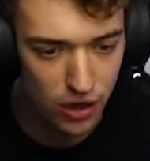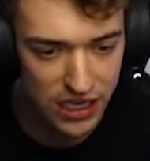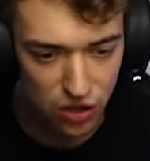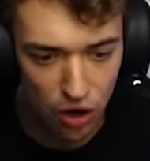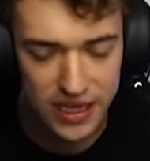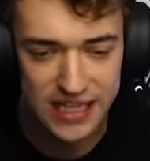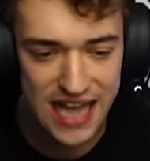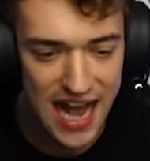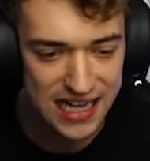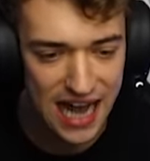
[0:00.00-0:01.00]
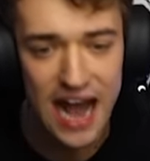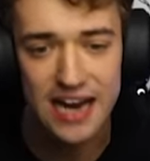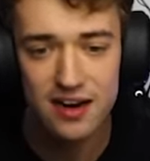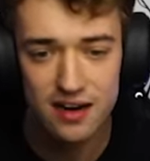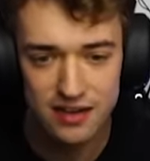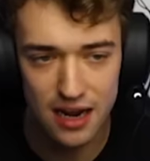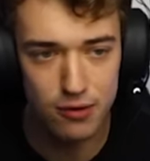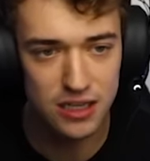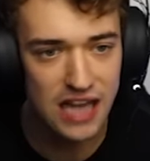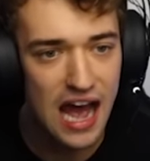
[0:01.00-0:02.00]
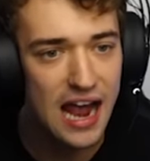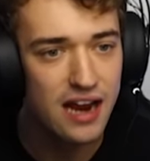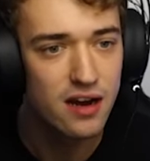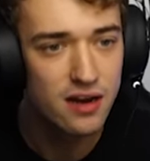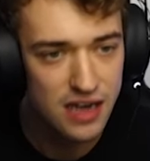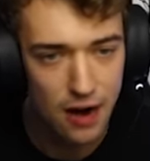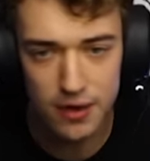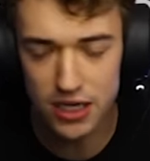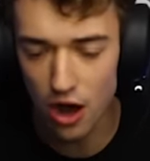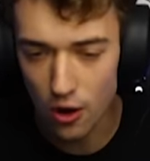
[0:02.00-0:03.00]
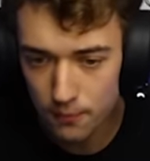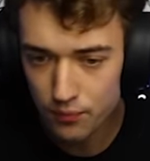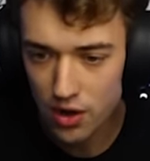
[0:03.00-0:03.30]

okay, don't eat that guy. They will die. There we go.